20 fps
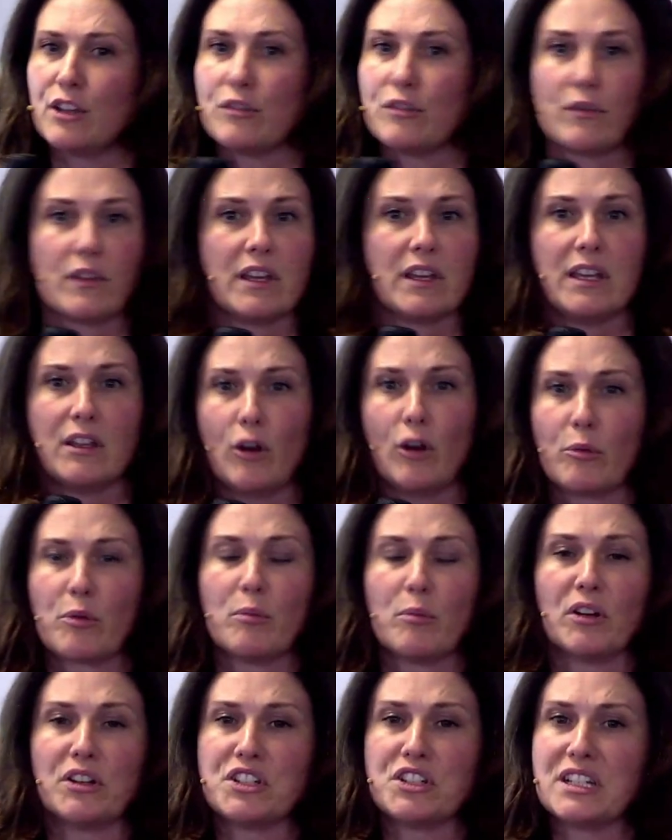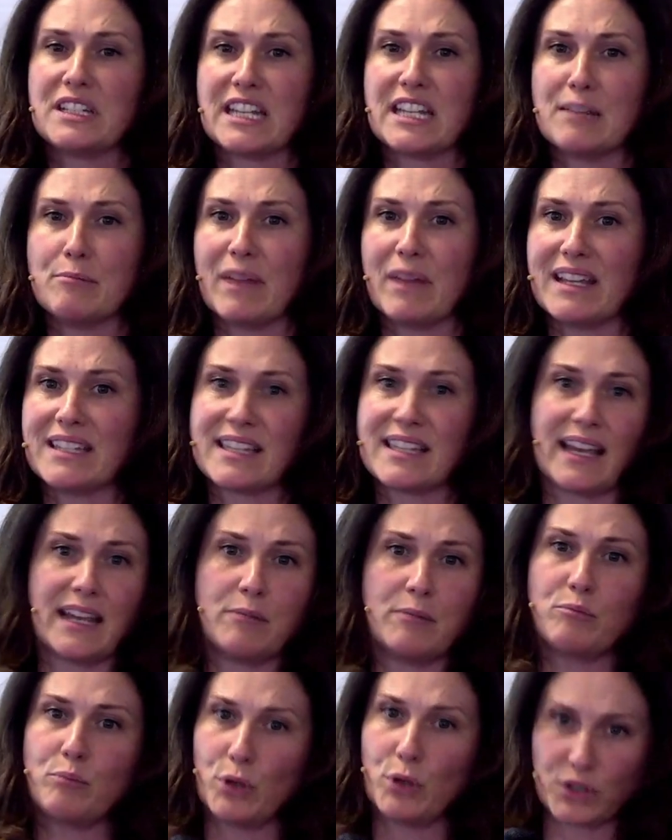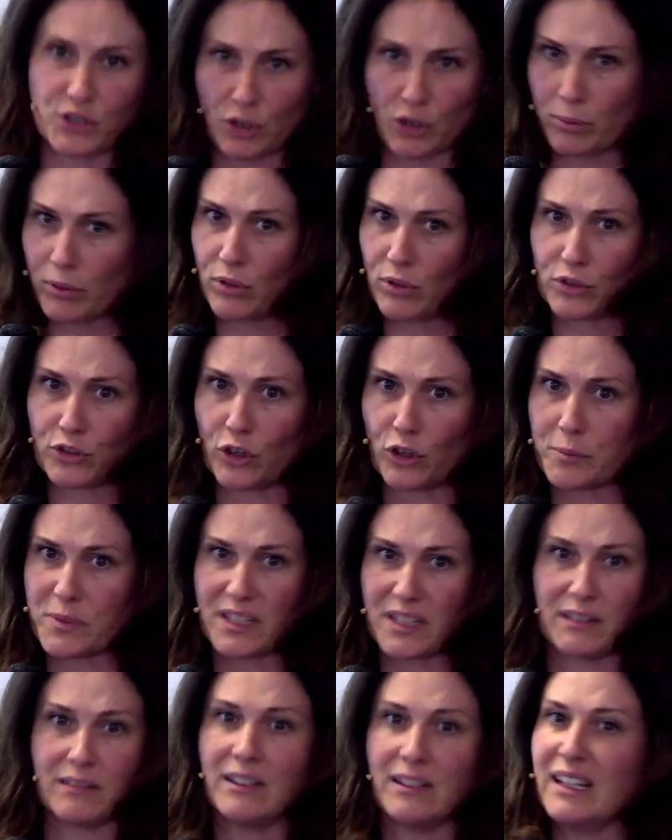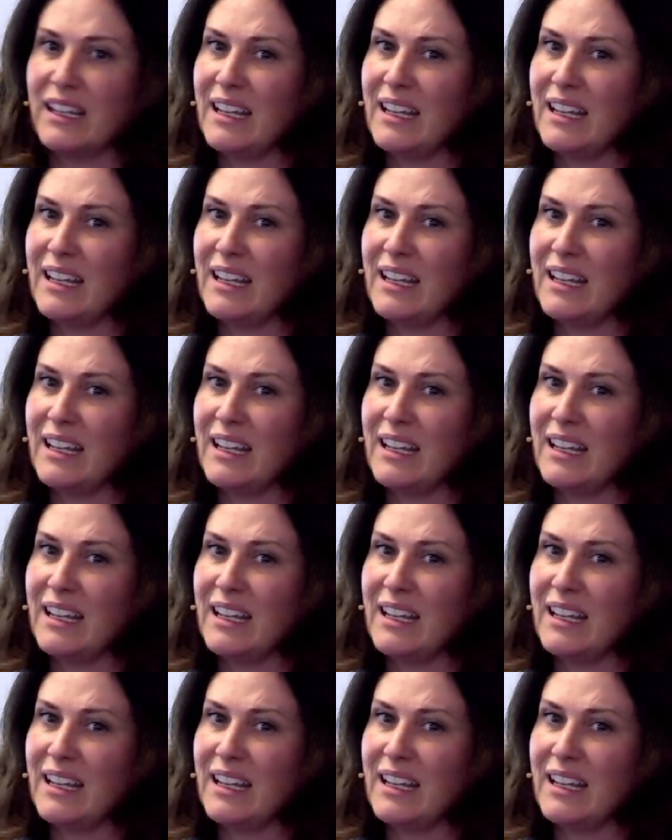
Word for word: The ophthalmology team may say put topical drops in.